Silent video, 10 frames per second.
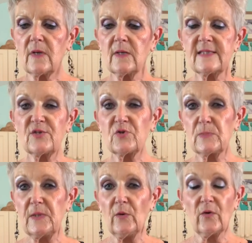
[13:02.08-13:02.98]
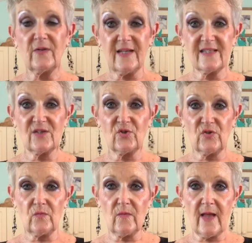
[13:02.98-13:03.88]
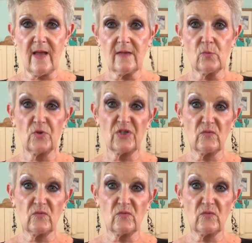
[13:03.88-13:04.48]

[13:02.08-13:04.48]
citrus peeler doesn't do that, which is